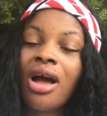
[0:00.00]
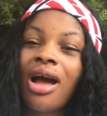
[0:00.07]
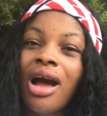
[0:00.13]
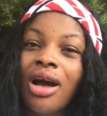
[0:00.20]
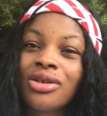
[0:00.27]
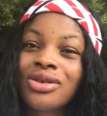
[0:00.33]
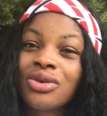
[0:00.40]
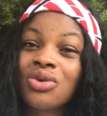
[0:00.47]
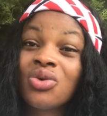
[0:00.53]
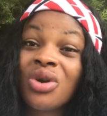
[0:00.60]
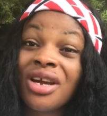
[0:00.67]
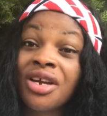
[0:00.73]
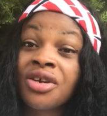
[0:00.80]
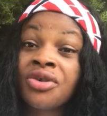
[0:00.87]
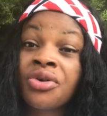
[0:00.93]
how to do
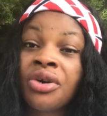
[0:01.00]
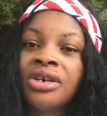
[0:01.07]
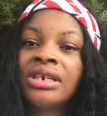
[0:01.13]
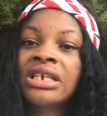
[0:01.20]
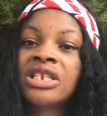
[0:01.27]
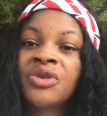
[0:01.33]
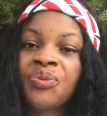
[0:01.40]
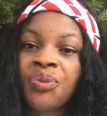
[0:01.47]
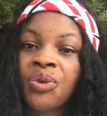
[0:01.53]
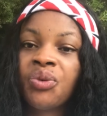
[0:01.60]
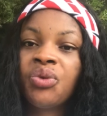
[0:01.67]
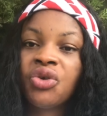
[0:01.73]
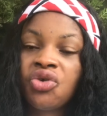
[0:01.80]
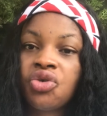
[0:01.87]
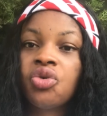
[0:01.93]
a chronic
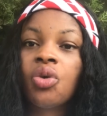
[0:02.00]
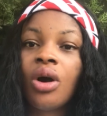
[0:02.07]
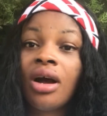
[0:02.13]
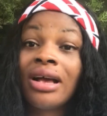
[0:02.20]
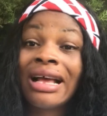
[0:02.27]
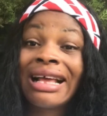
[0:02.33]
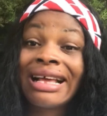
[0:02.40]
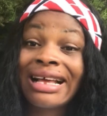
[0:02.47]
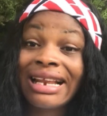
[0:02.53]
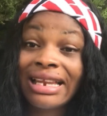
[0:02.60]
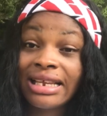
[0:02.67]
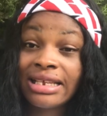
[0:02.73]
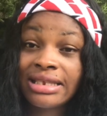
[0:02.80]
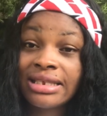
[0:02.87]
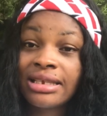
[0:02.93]
spiritual
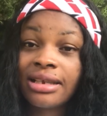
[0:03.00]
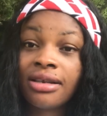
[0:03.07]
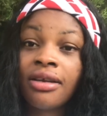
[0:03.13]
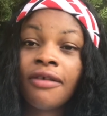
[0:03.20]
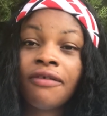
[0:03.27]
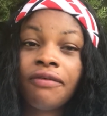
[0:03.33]
cleansing.